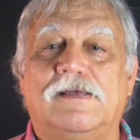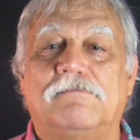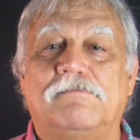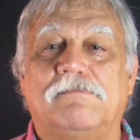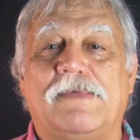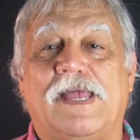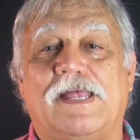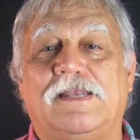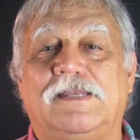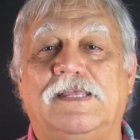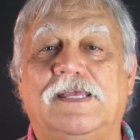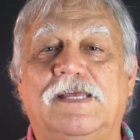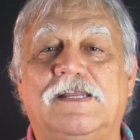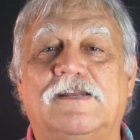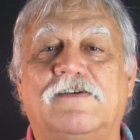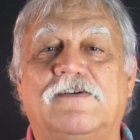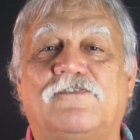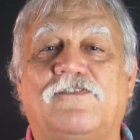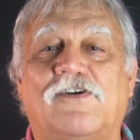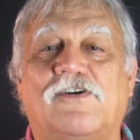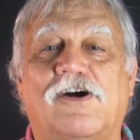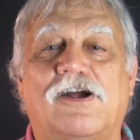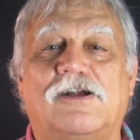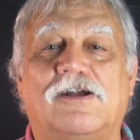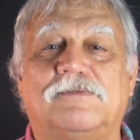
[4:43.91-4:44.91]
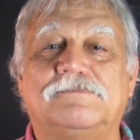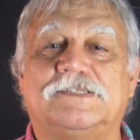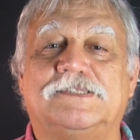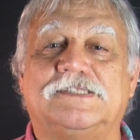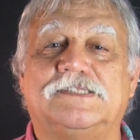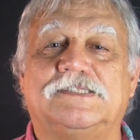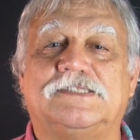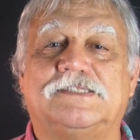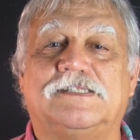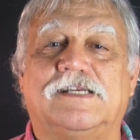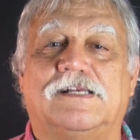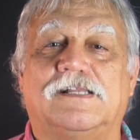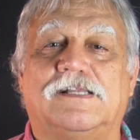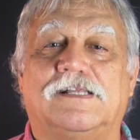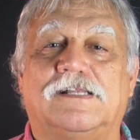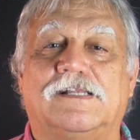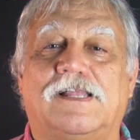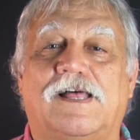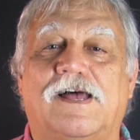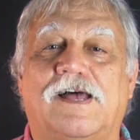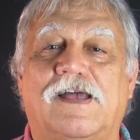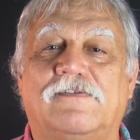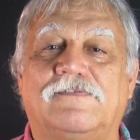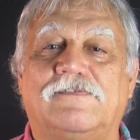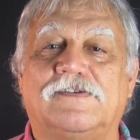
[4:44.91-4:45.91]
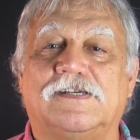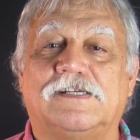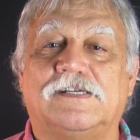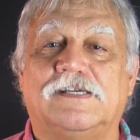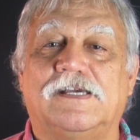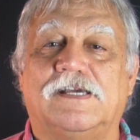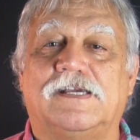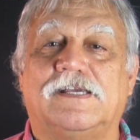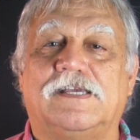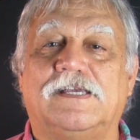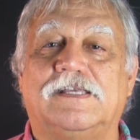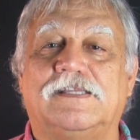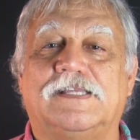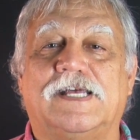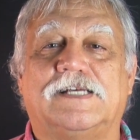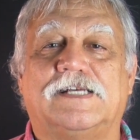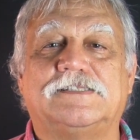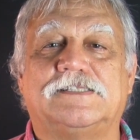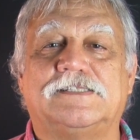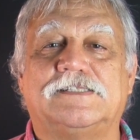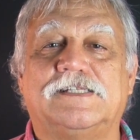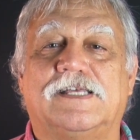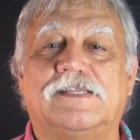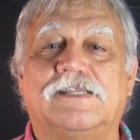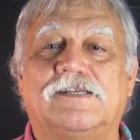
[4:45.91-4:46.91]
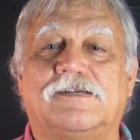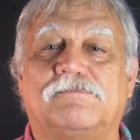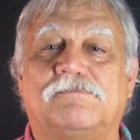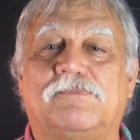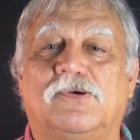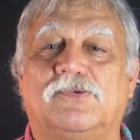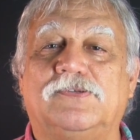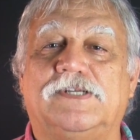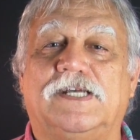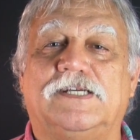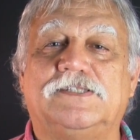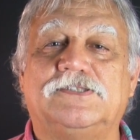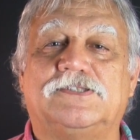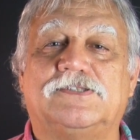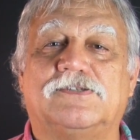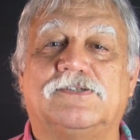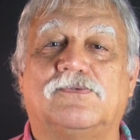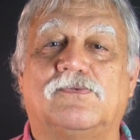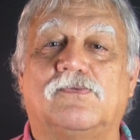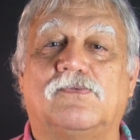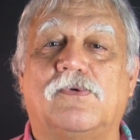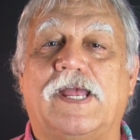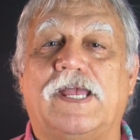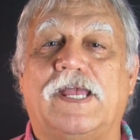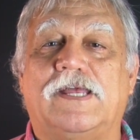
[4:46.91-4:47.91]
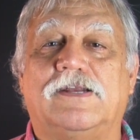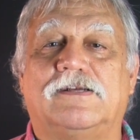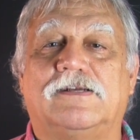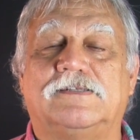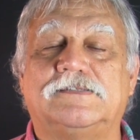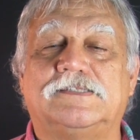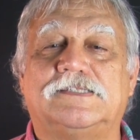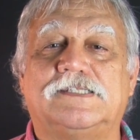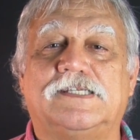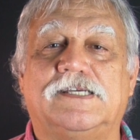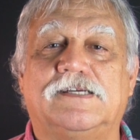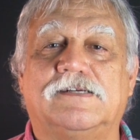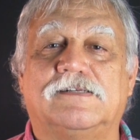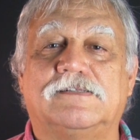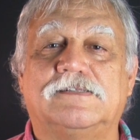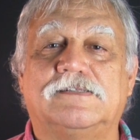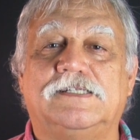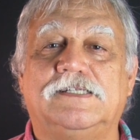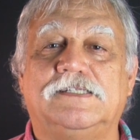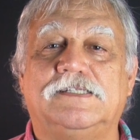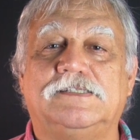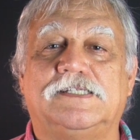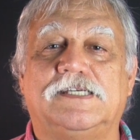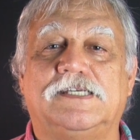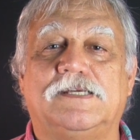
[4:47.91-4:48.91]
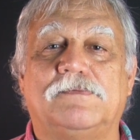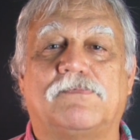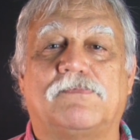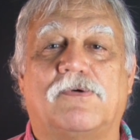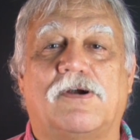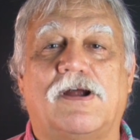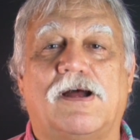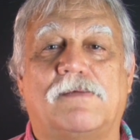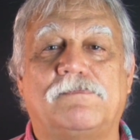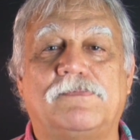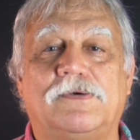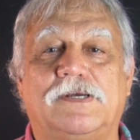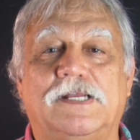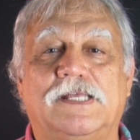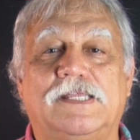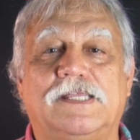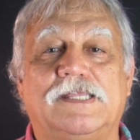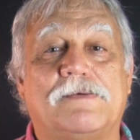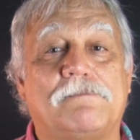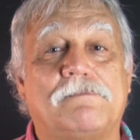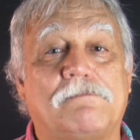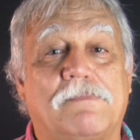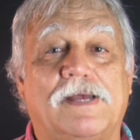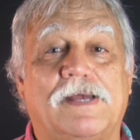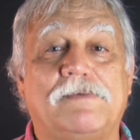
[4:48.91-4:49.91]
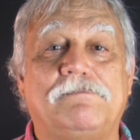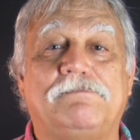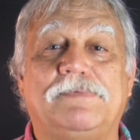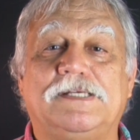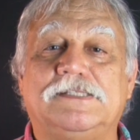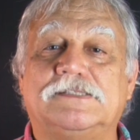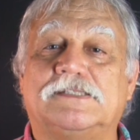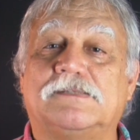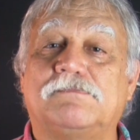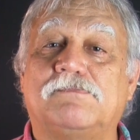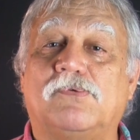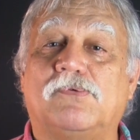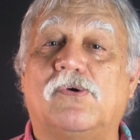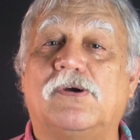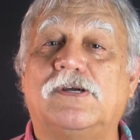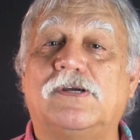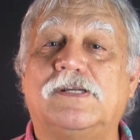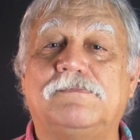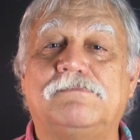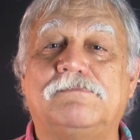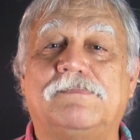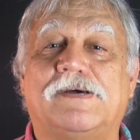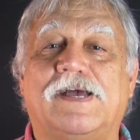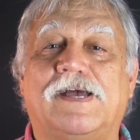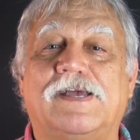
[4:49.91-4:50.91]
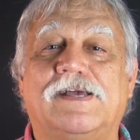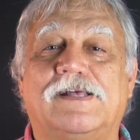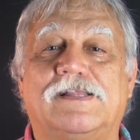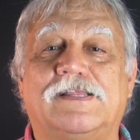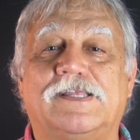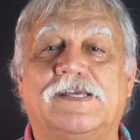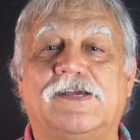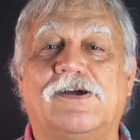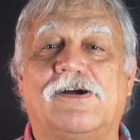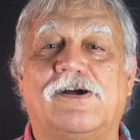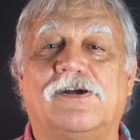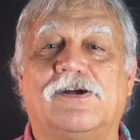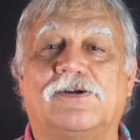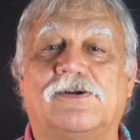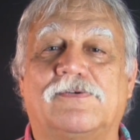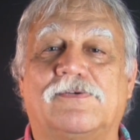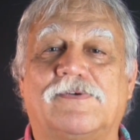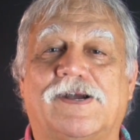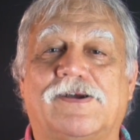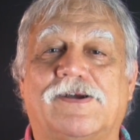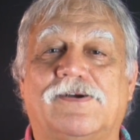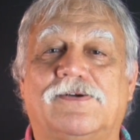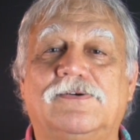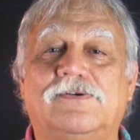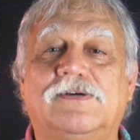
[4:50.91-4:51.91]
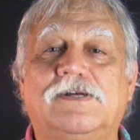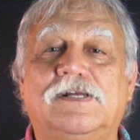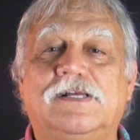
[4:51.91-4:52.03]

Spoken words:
Manhita Farms is still alive and kicking. That's another potential raid on CLTC property that might be supported by a Leon Guerrero